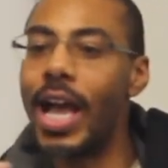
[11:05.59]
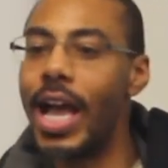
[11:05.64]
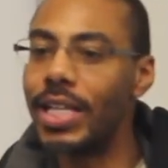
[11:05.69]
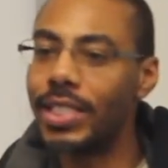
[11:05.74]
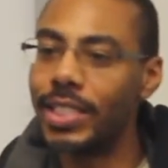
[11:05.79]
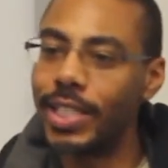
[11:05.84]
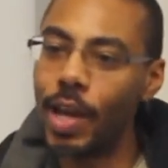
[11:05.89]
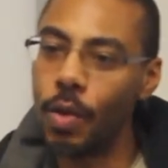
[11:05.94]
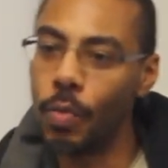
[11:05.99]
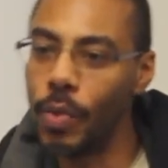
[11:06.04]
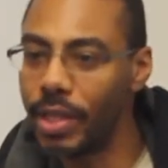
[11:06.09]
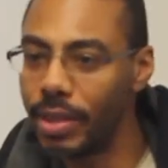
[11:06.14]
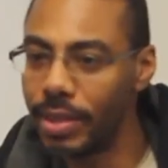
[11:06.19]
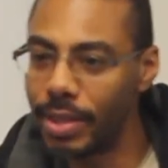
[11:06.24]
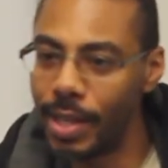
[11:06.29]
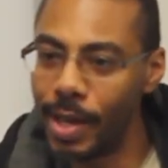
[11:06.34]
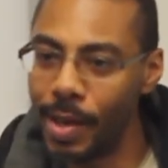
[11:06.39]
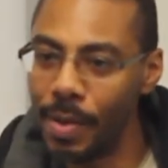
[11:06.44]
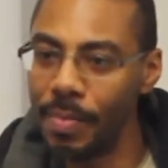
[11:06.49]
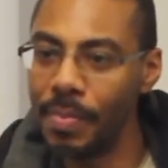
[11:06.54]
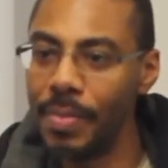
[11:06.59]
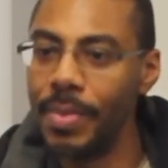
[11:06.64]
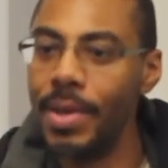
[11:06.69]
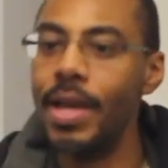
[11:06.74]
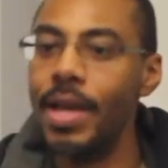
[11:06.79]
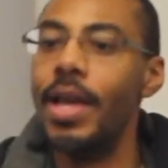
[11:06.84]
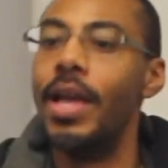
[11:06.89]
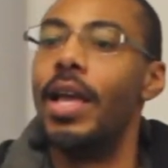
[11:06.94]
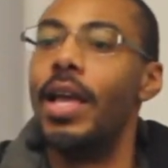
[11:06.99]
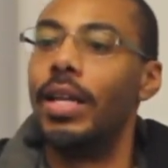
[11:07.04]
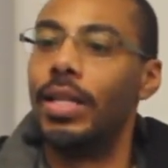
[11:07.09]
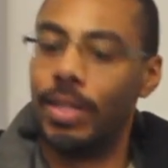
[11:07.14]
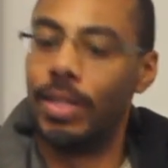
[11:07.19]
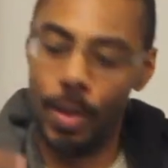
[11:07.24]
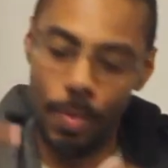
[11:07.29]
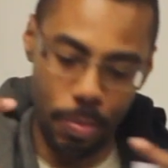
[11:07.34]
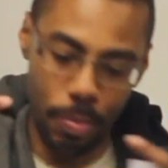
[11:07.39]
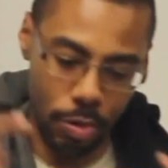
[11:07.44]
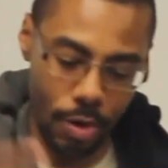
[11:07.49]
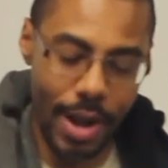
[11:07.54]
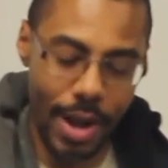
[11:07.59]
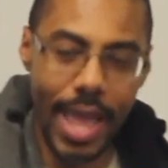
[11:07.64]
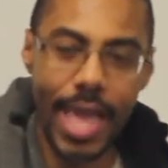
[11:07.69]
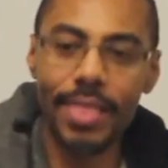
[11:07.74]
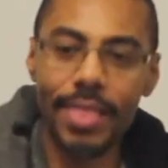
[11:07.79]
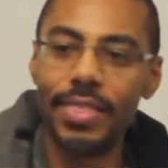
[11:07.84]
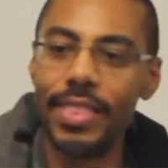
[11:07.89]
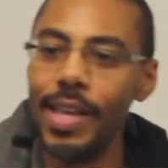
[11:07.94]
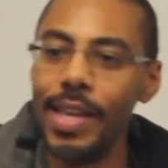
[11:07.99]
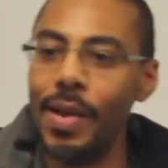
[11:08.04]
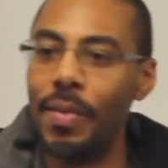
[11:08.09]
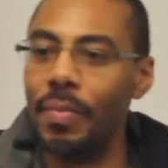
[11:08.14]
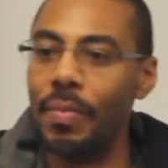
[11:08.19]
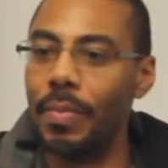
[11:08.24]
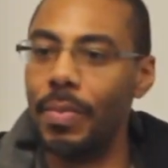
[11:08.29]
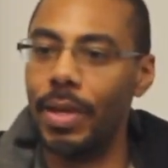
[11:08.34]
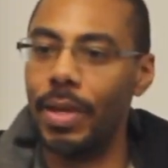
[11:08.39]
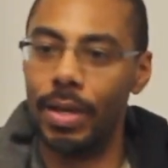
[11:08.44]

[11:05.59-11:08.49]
concept with them to brand them.